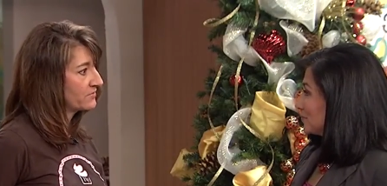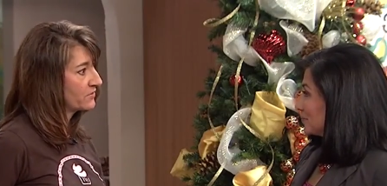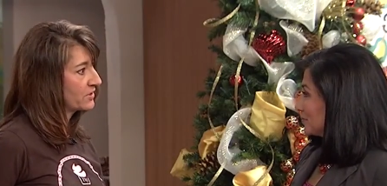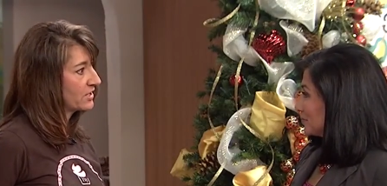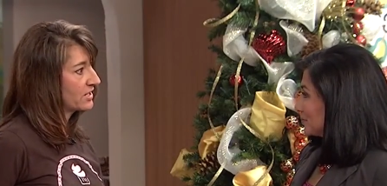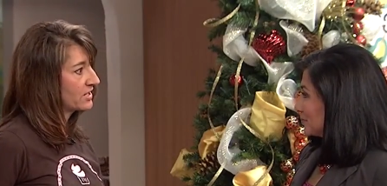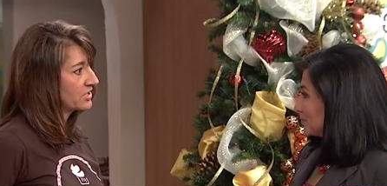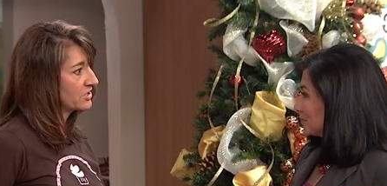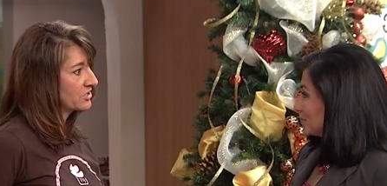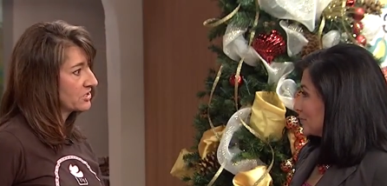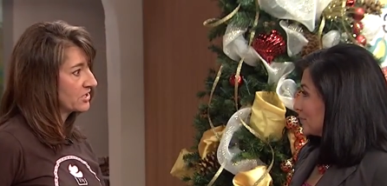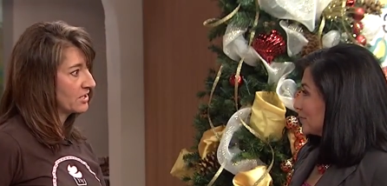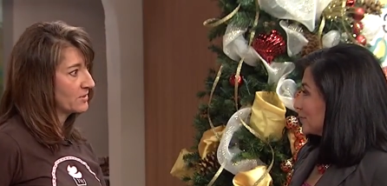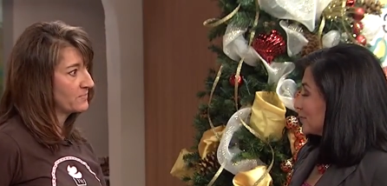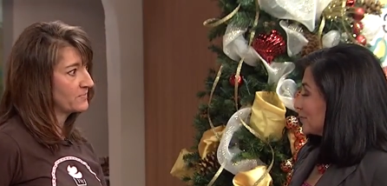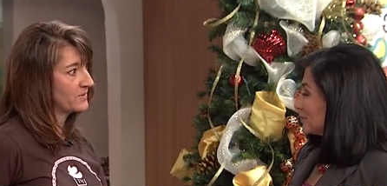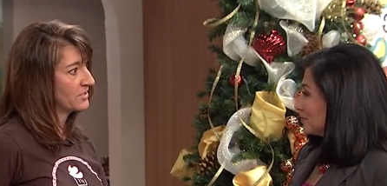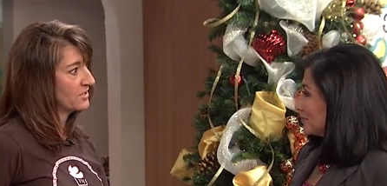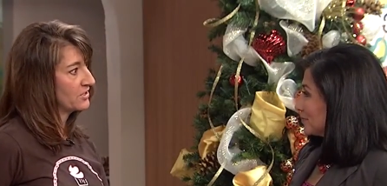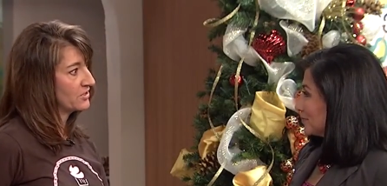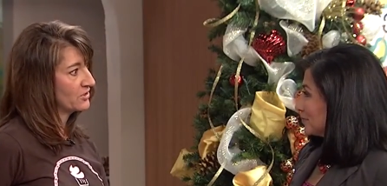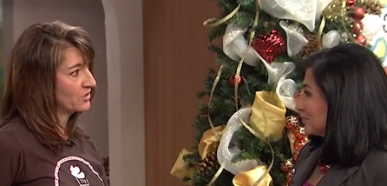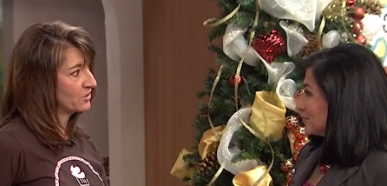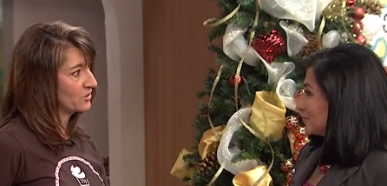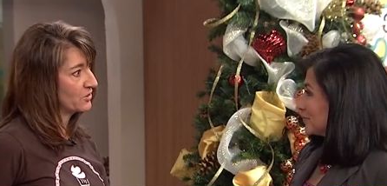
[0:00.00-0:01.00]
Speaker 1: fresh, keeping
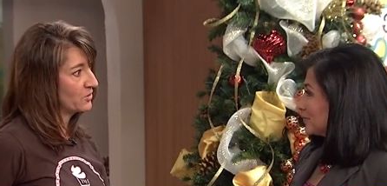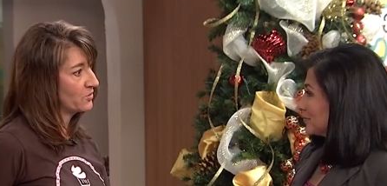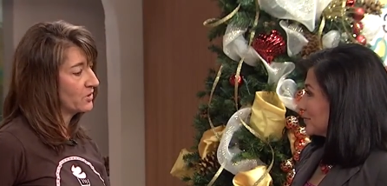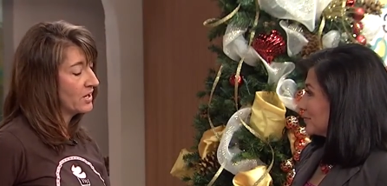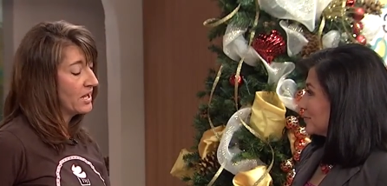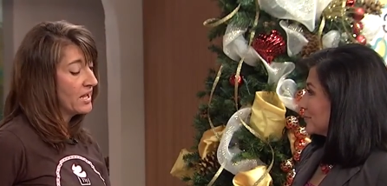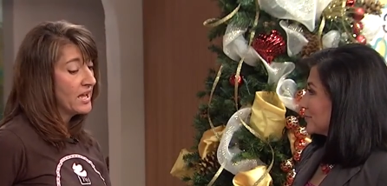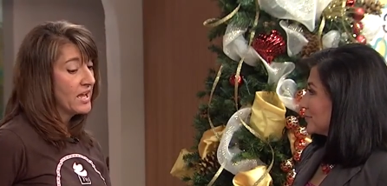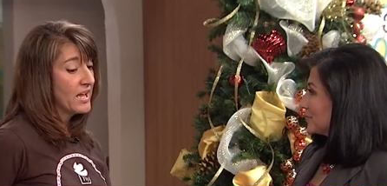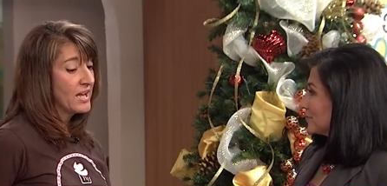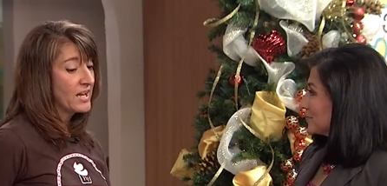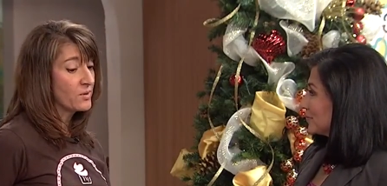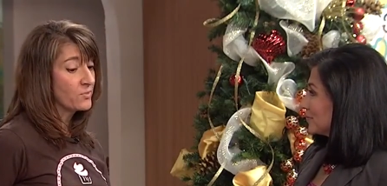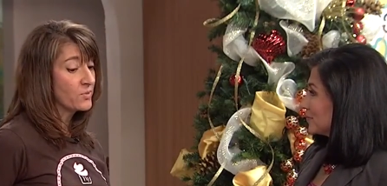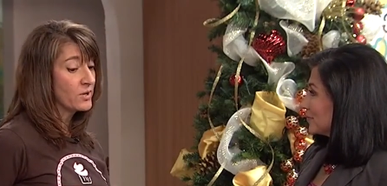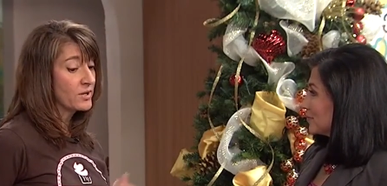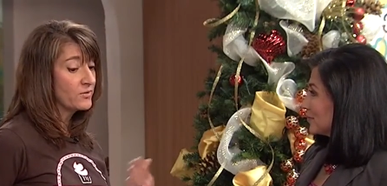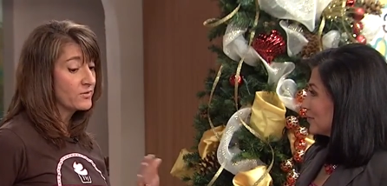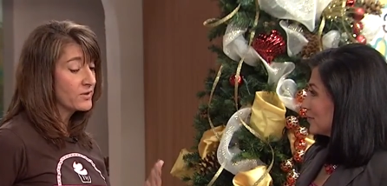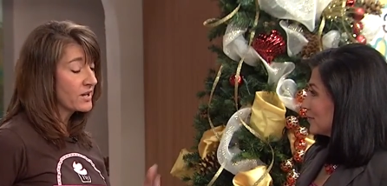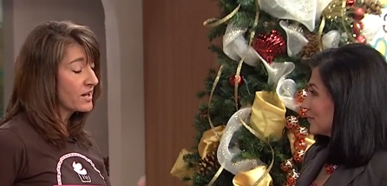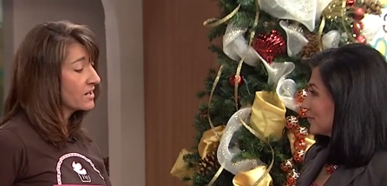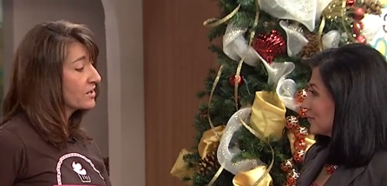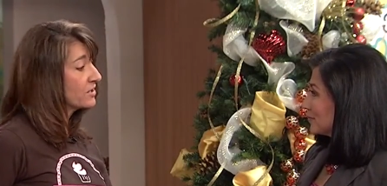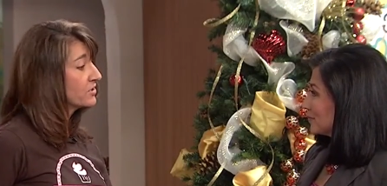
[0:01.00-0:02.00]
it new, and we've
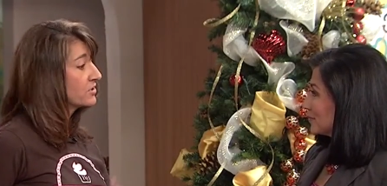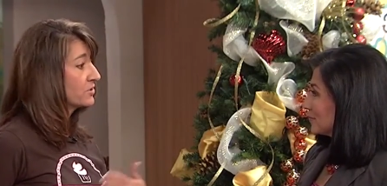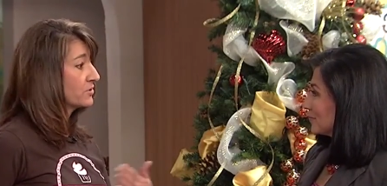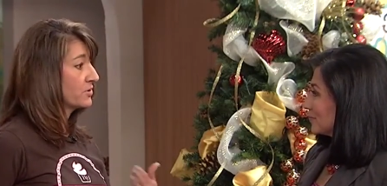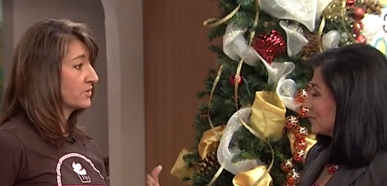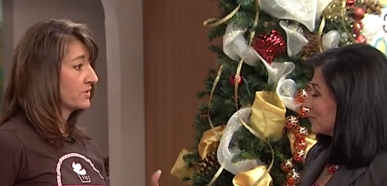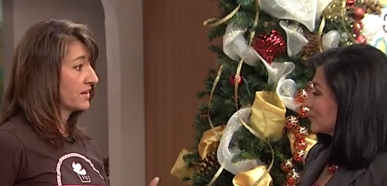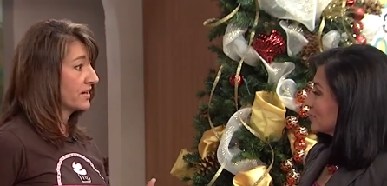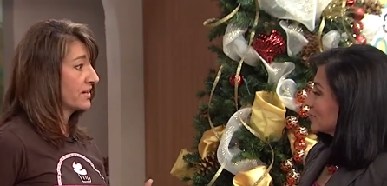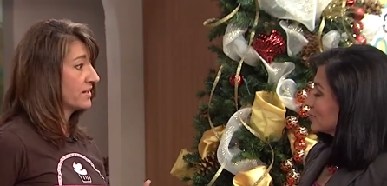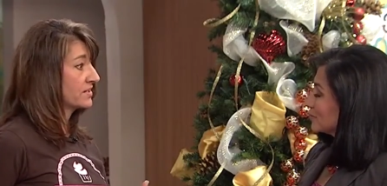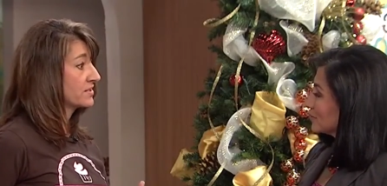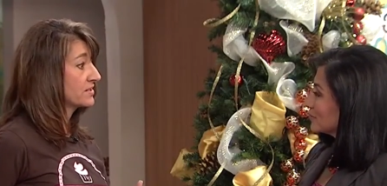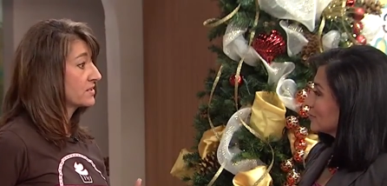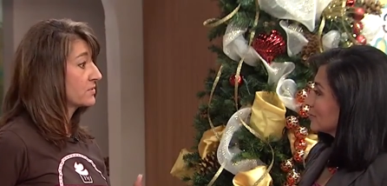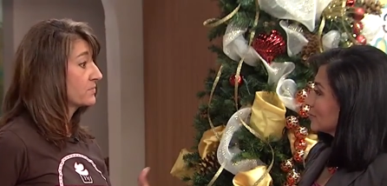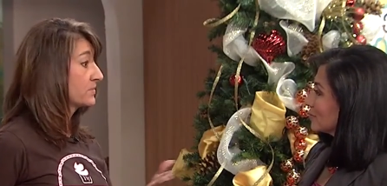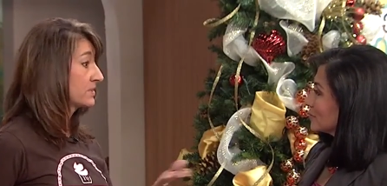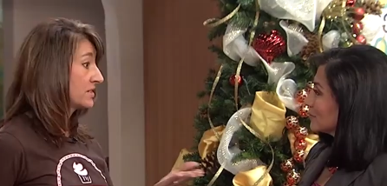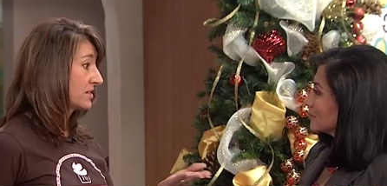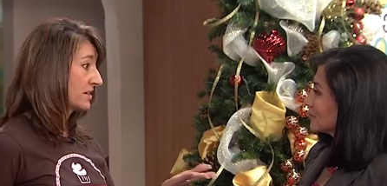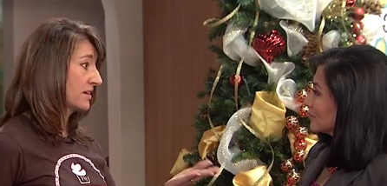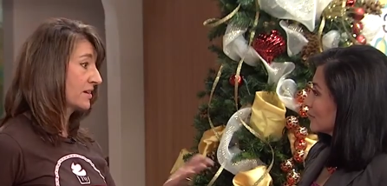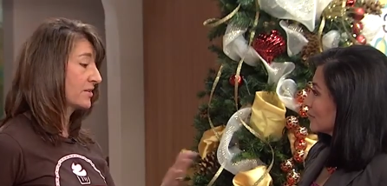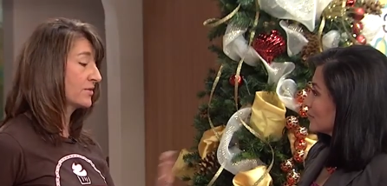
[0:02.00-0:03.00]
got to do that so,
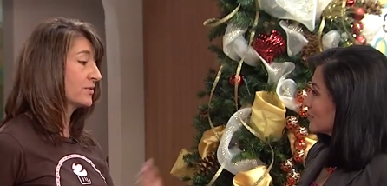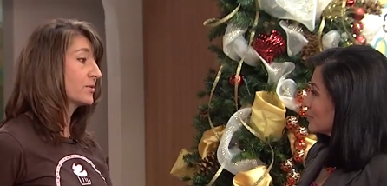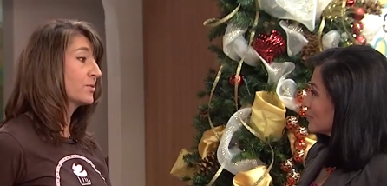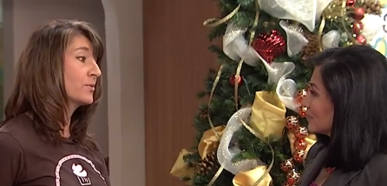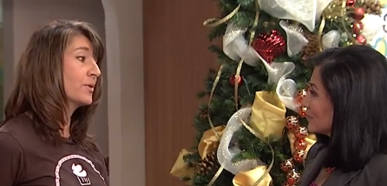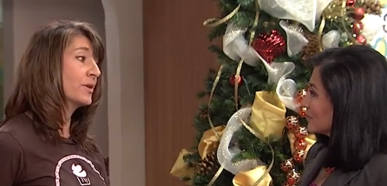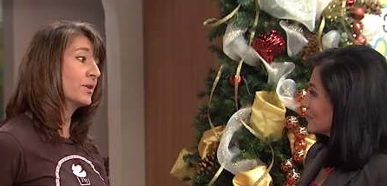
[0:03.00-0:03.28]
to get through